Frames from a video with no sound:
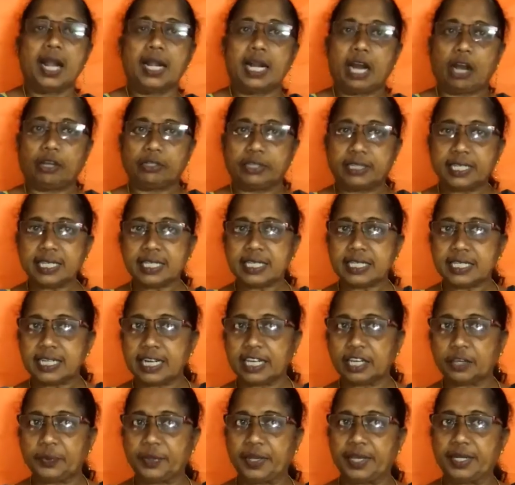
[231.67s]
Now this
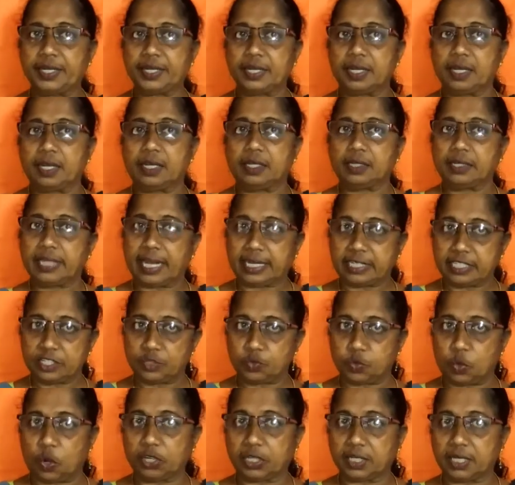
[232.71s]
liquid, that is
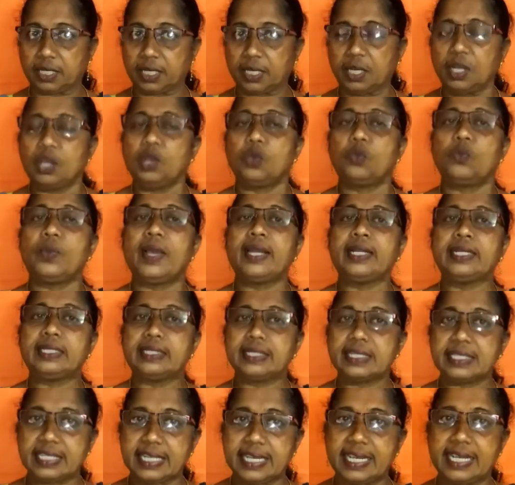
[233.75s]
water, when it
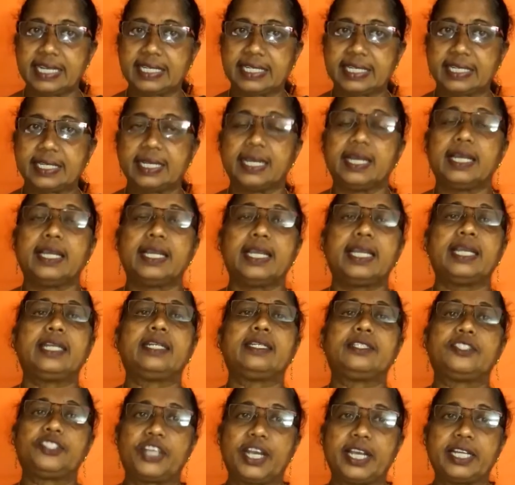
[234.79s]
is heated,
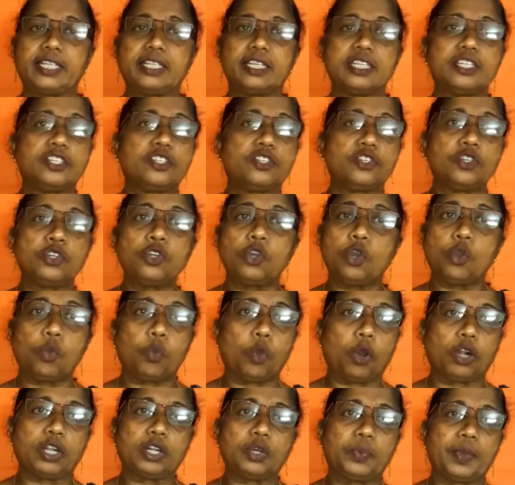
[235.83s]
it changes to
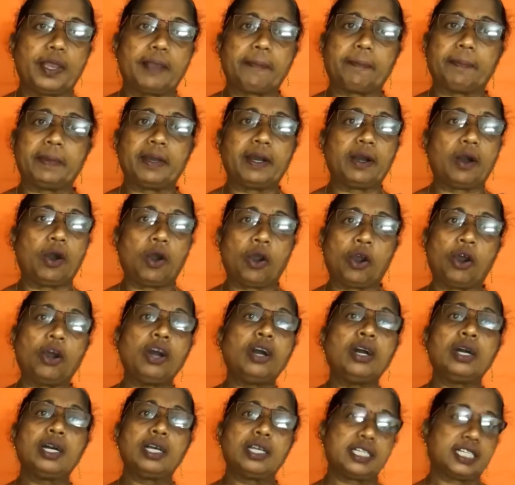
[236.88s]
water vapor
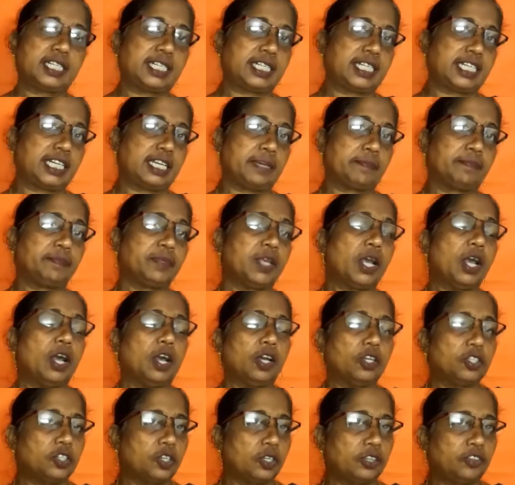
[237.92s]
or steam.
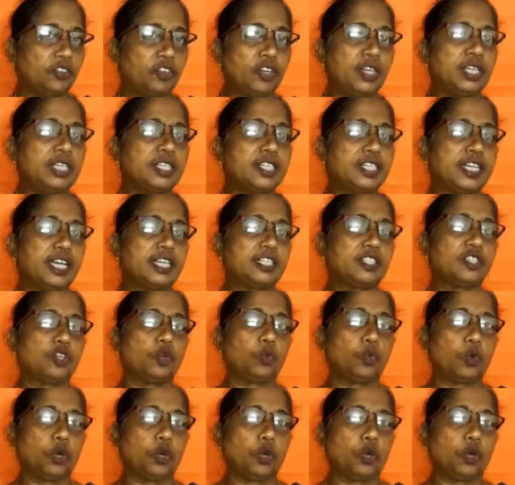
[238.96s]
So three states of